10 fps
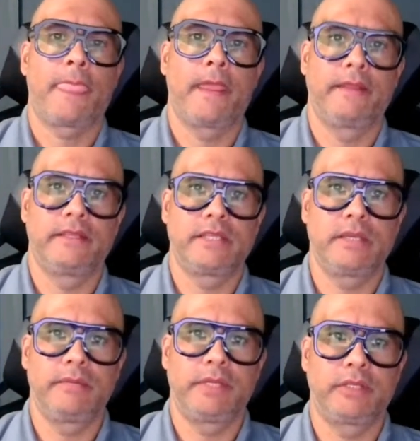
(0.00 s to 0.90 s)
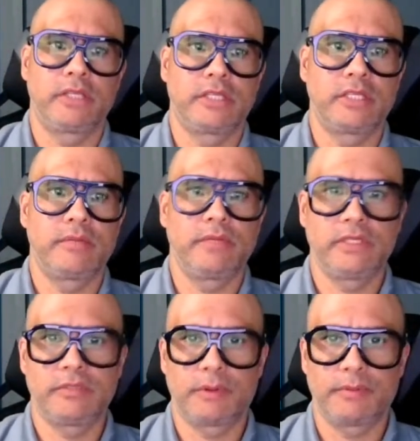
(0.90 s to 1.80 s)
and the team
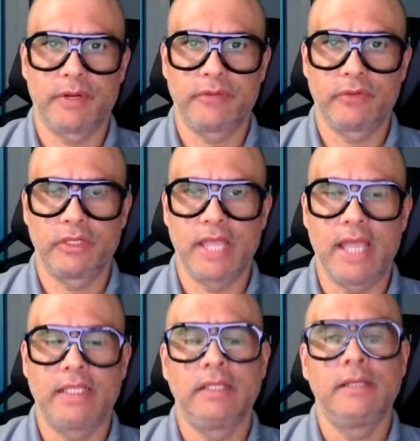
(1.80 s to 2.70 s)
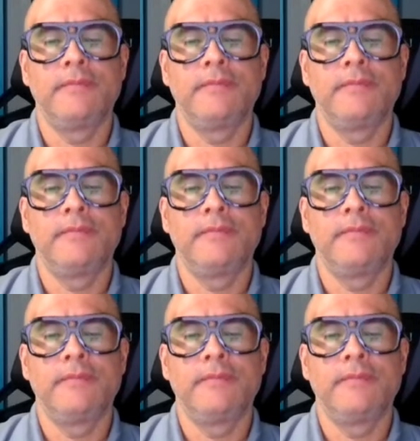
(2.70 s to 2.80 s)
is prepared for that.